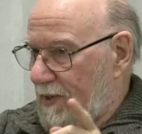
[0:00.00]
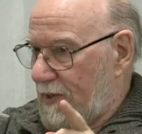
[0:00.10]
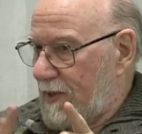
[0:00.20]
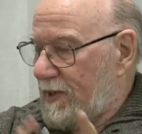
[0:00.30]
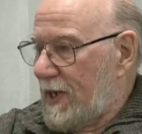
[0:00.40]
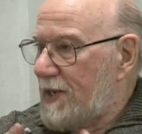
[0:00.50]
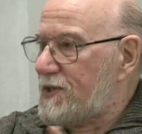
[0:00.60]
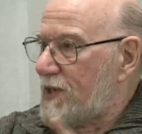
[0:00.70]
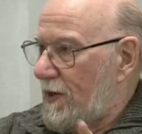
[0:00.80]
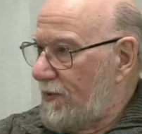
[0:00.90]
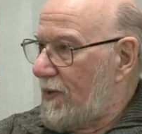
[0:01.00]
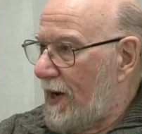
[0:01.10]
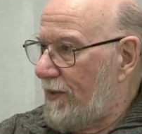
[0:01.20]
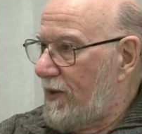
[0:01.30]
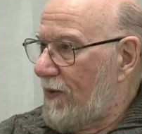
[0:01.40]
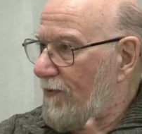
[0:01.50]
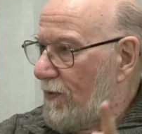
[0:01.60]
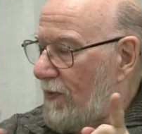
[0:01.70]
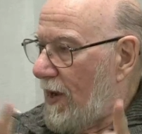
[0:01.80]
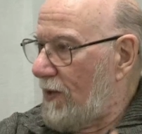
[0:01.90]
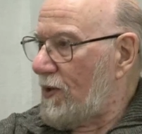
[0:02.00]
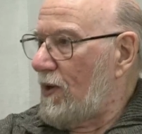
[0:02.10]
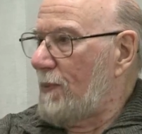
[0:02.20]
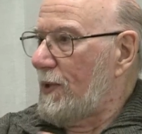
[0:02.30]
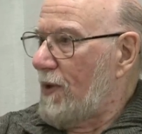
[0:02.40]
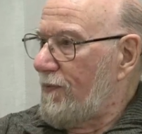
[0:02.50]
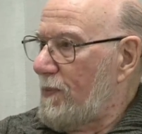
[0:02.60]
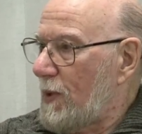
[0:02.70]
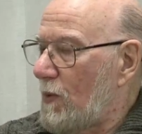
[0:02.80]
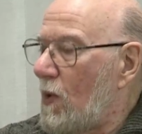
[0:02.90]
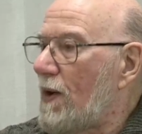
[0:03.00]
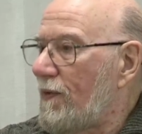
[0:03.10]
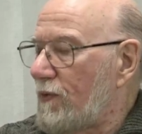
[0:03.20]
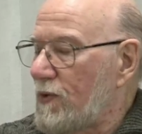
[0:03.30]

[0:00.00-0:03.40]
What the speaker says: the tests are there for alcohol, but not for marijuana, for